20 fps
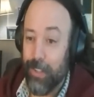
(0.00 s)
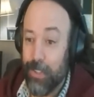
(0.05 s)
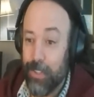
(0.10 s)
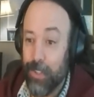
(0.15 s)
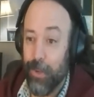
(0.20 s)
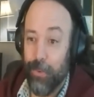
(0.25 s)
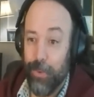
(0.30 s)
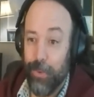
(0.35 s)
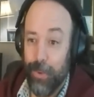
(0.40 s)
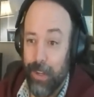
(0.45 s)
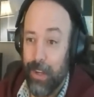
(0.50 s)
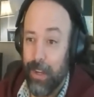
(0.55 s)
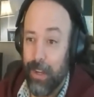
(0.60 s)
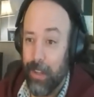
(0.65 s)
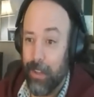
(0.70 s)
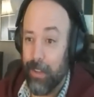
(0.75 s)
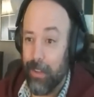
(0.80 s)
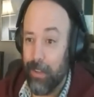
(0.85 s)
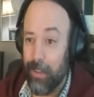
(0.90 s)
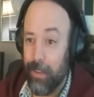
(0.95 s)
So,
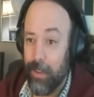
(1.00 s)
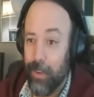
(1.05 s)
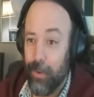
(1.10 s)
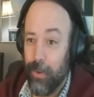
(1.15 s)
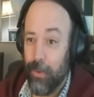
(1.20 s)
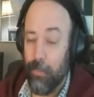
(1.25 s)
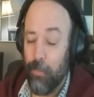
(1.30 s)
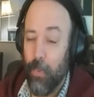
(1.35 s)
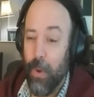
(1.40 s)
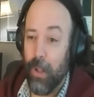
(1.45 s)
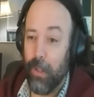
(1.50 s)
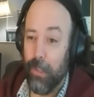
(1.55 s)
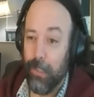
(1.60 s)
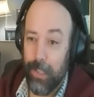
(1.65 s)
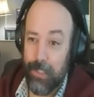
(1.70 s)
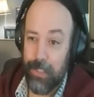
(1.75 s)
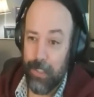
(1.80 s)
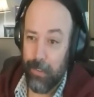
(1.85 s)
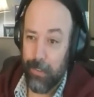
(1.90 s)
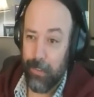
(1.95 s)
you know, I'm well
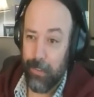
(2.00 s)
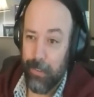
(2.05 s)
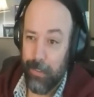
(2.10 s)
listened.